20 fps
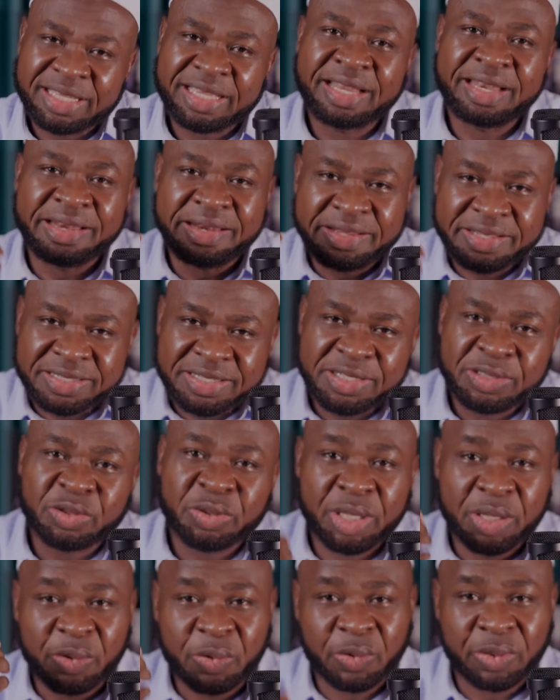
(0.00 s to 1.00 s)
in listening to
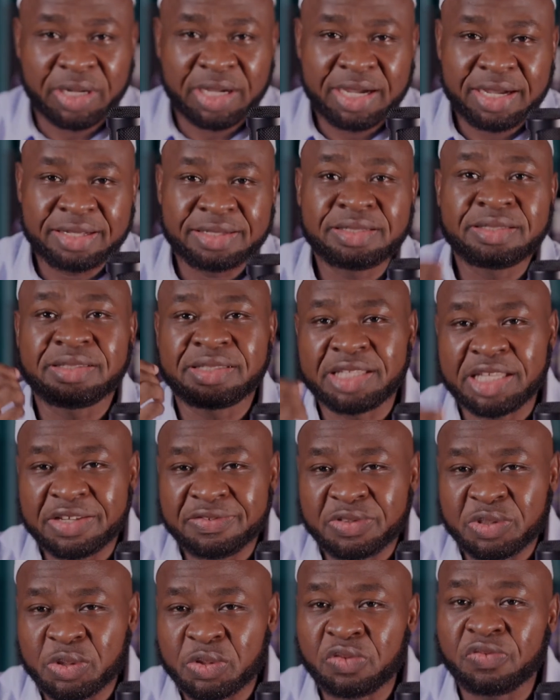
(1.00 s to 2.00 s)
the Qur'an
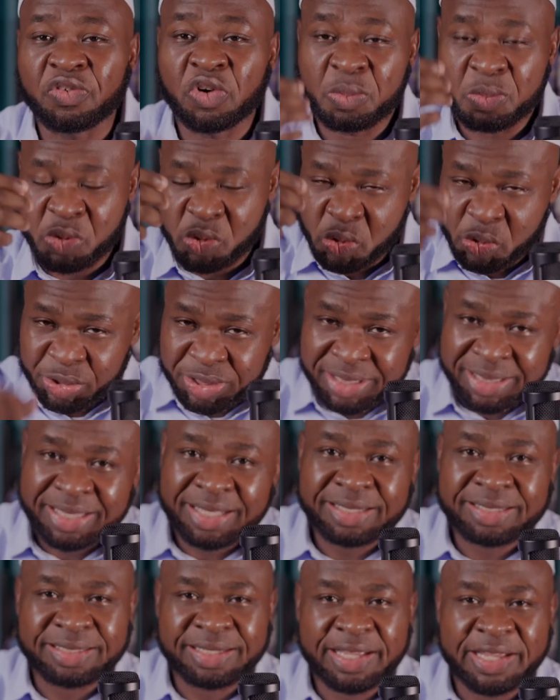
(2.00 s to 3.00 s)
saves you from using
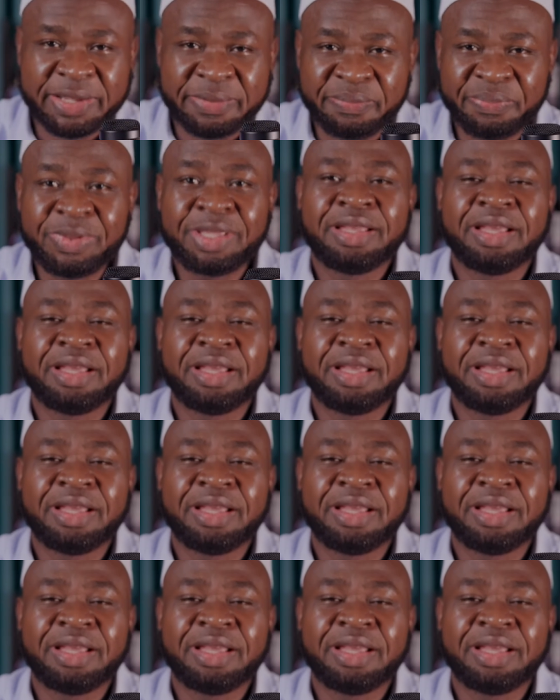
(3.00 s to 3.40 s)
that time